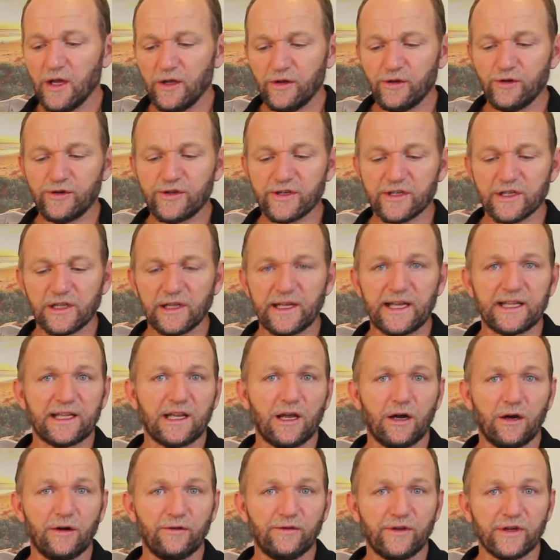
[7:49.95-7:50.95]
you just let
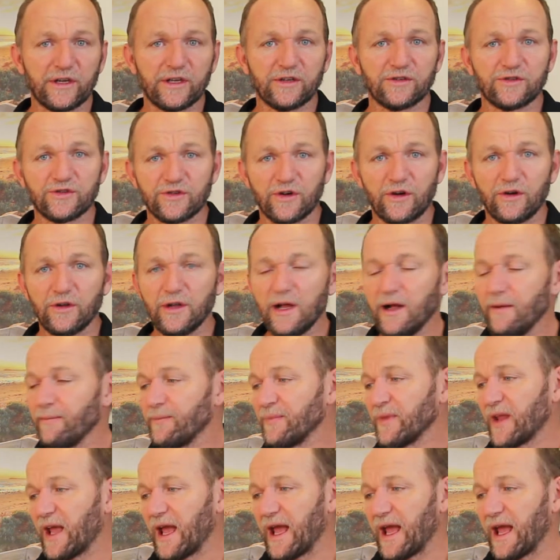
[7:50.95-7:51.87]
go of the controller